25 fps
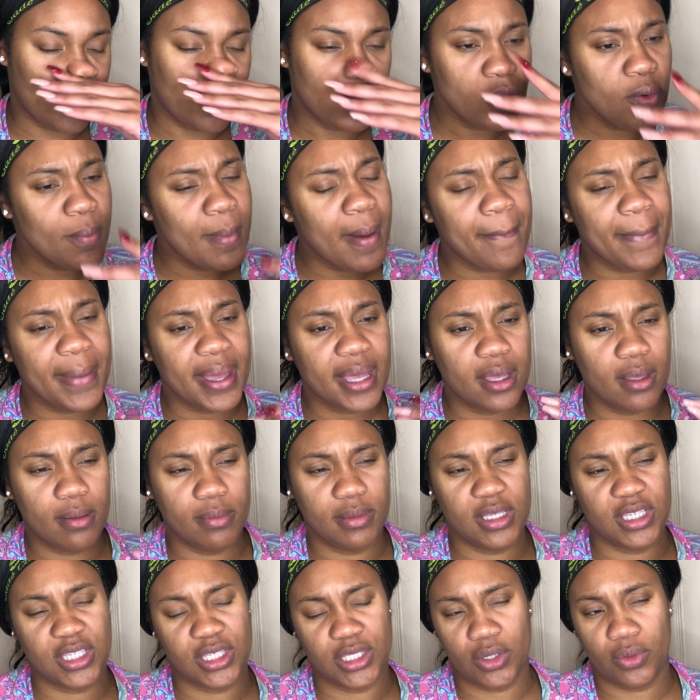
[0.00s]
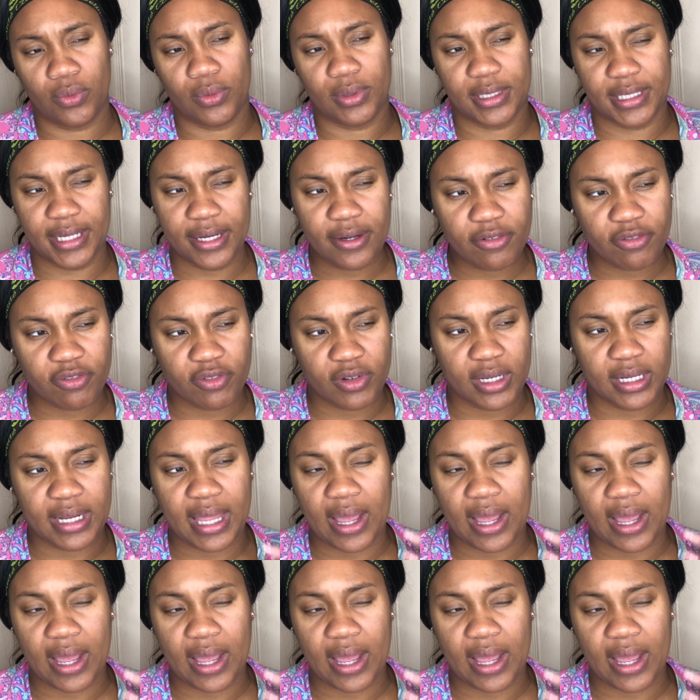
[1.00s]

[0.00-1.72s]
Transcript: oh, my makeup looks so different.